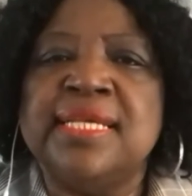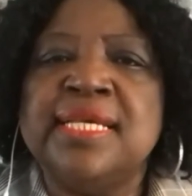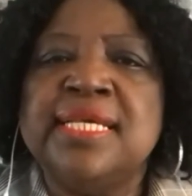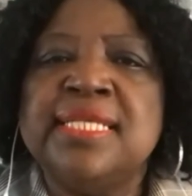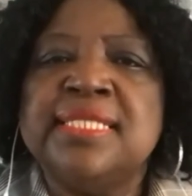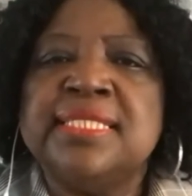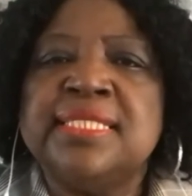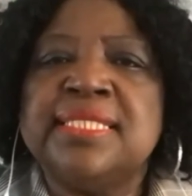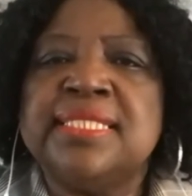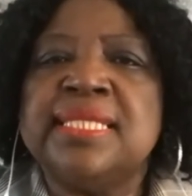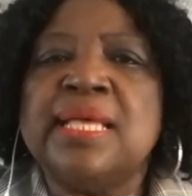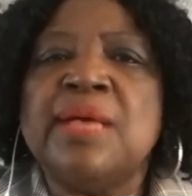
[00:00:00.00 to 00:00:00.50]

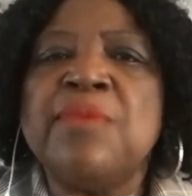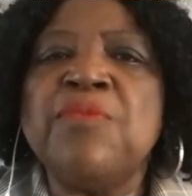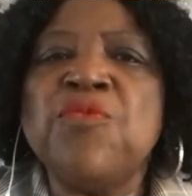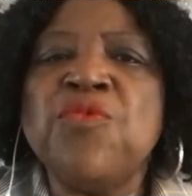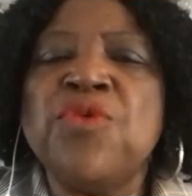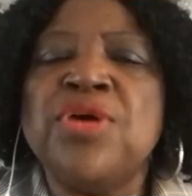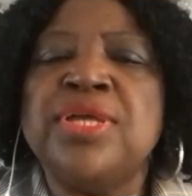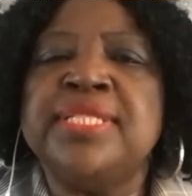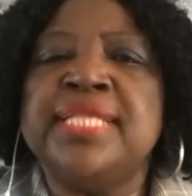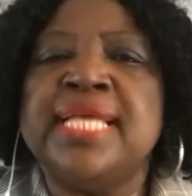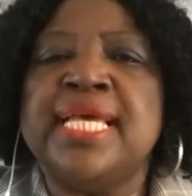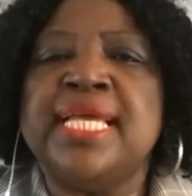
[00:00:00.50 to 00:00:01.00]

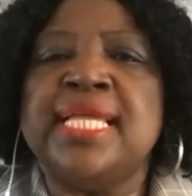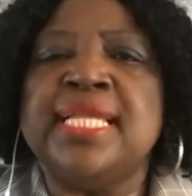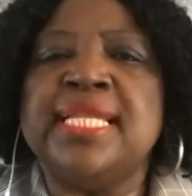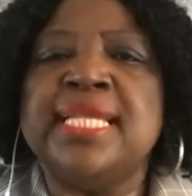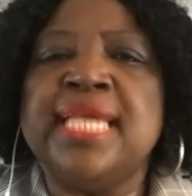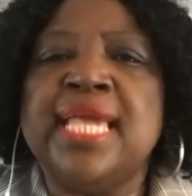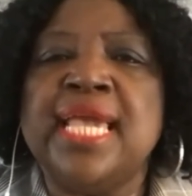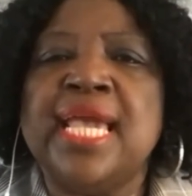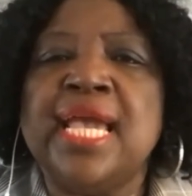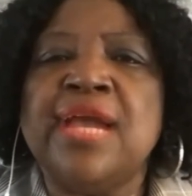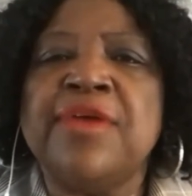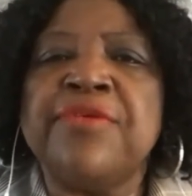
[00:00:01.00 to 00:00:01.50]
someone that can
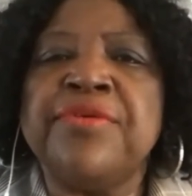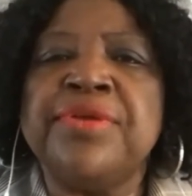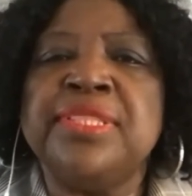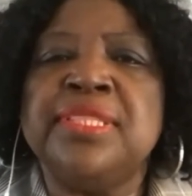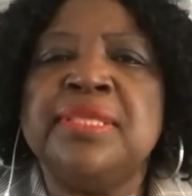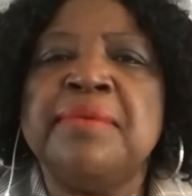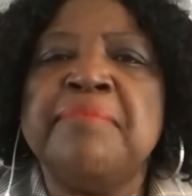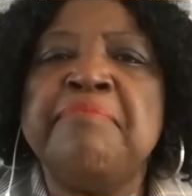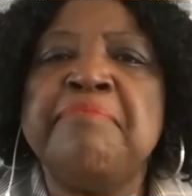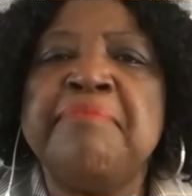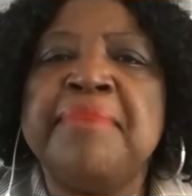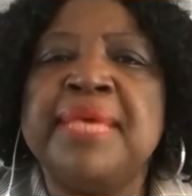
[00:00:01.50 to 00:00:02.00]
carry the
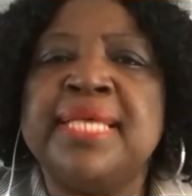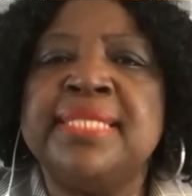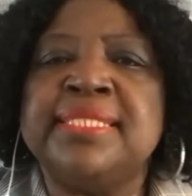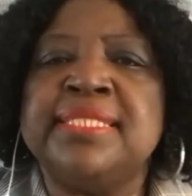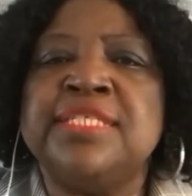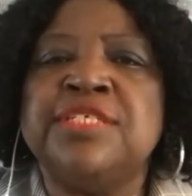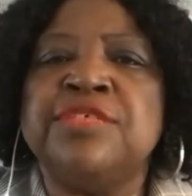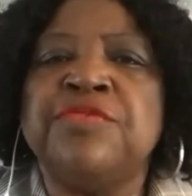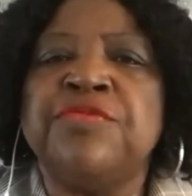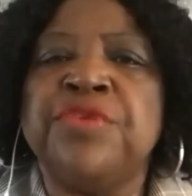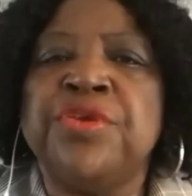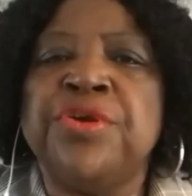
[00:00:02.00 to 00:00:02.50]

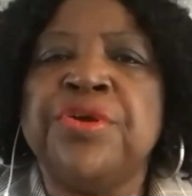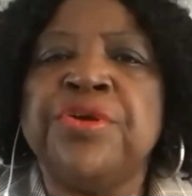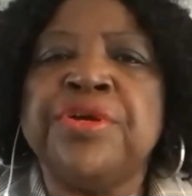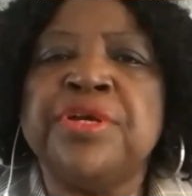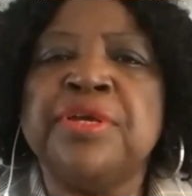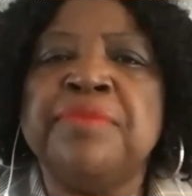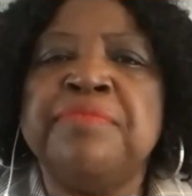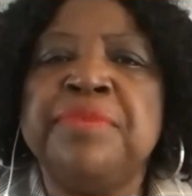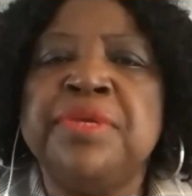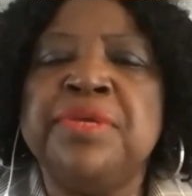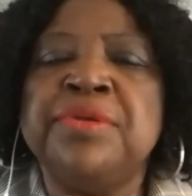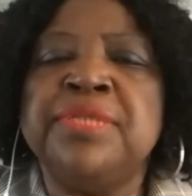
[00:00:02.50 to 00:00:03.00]
message of your
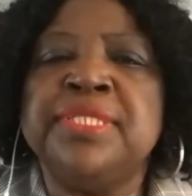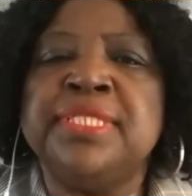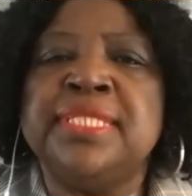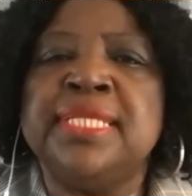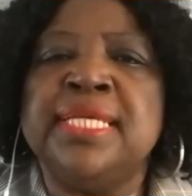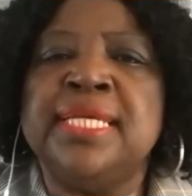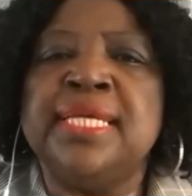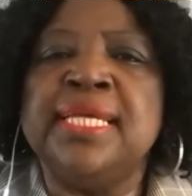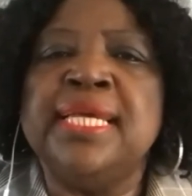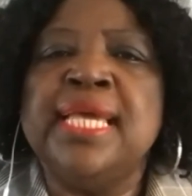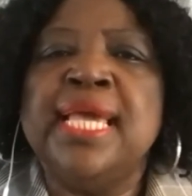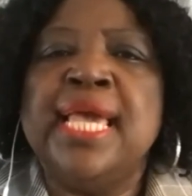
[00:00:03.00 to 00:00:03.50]

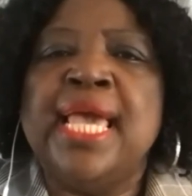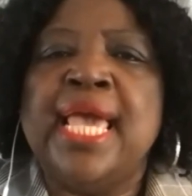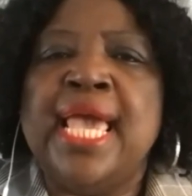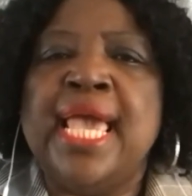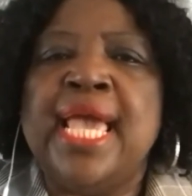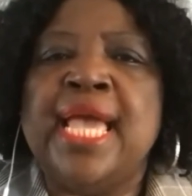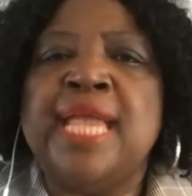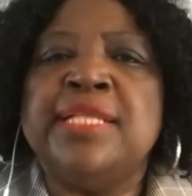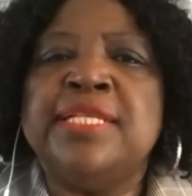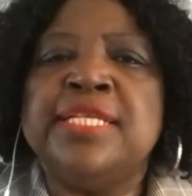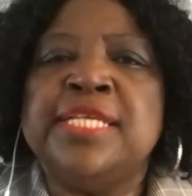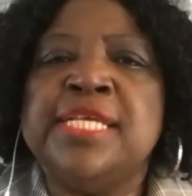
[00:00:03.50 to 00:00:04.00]
community
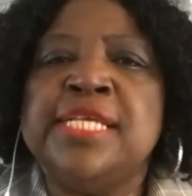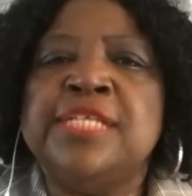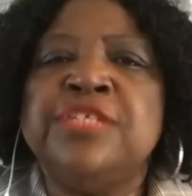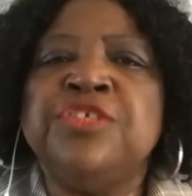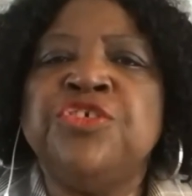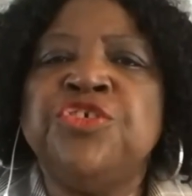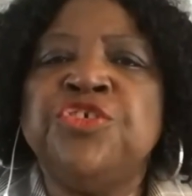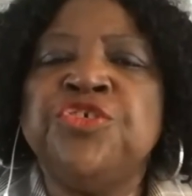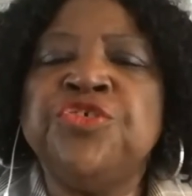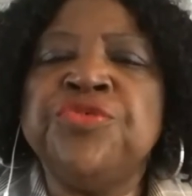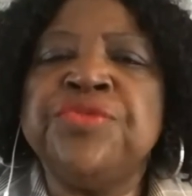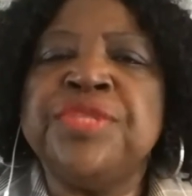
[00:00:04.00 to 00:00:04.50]
and to
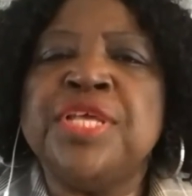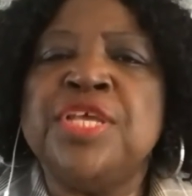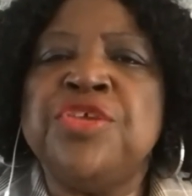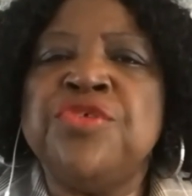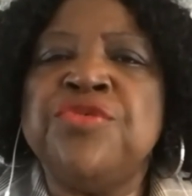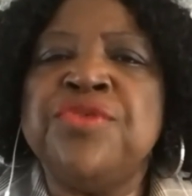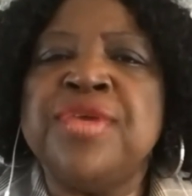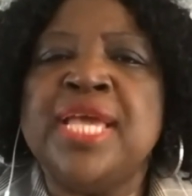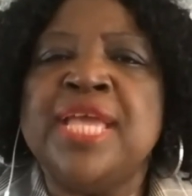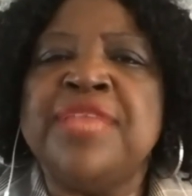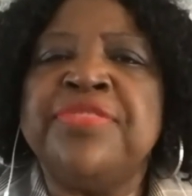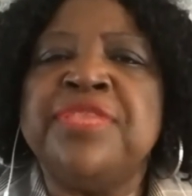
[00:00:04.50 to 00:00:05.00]
ensure that you
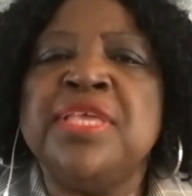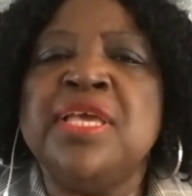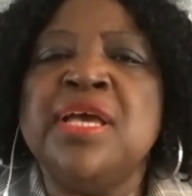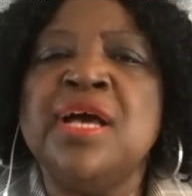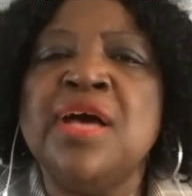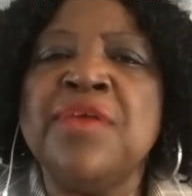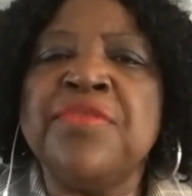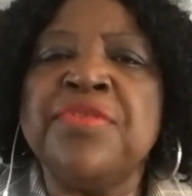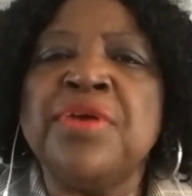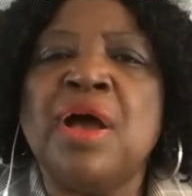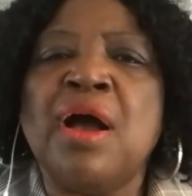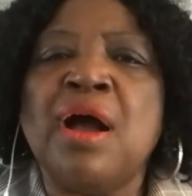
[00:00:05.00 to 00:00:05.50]
get the
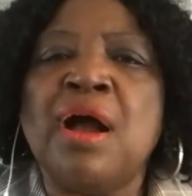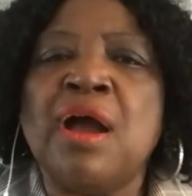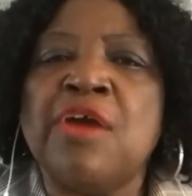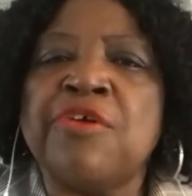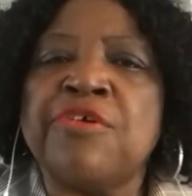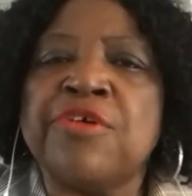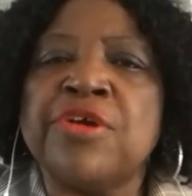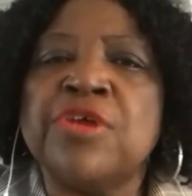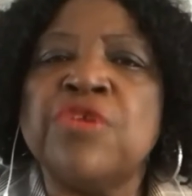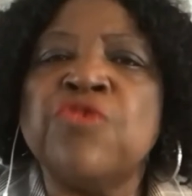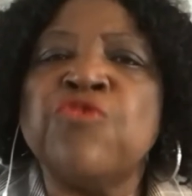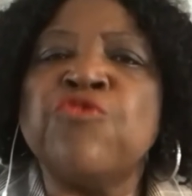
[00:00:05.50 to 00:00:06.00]
other
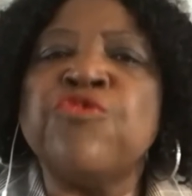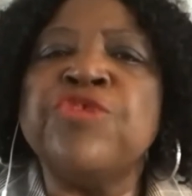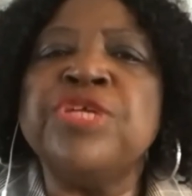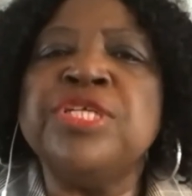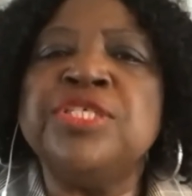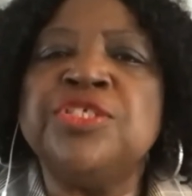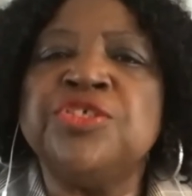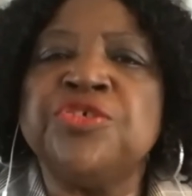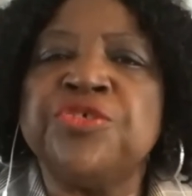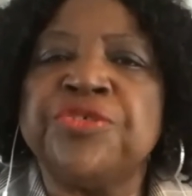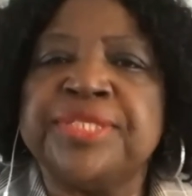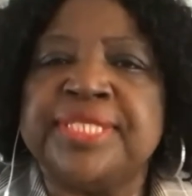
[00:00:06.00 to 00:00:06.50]
R,
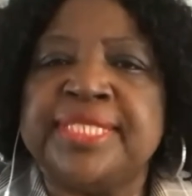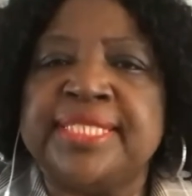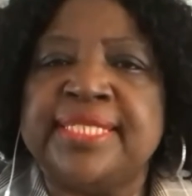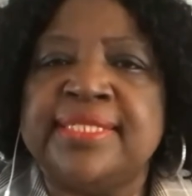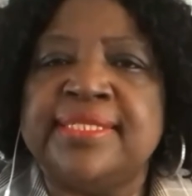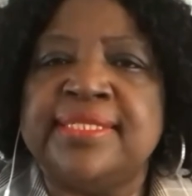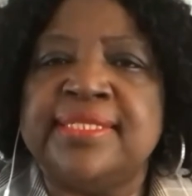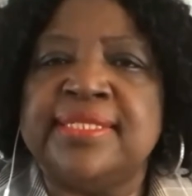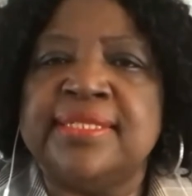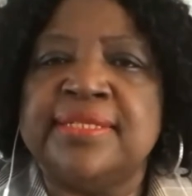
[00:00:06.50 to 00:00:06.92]
resources.